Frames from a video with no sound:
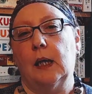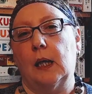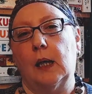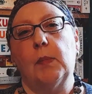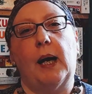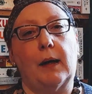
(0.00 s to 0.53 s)

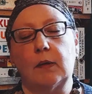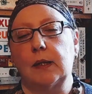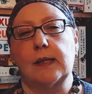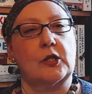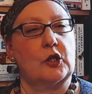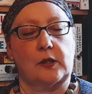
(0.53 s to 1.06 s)
Harold
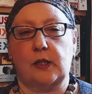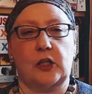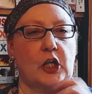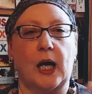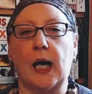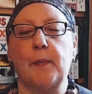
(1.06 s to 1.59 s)
is just a
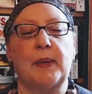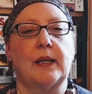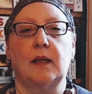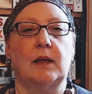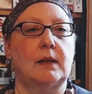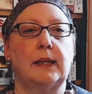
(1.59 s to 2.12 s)

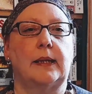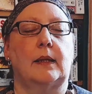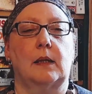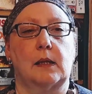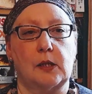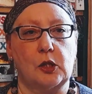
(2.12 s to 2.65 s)
charming
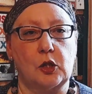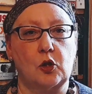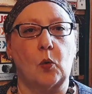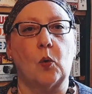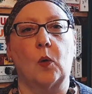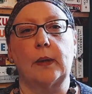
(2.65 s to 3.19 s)
little
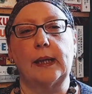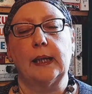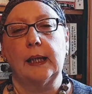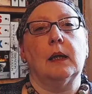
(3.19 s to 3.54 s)
story.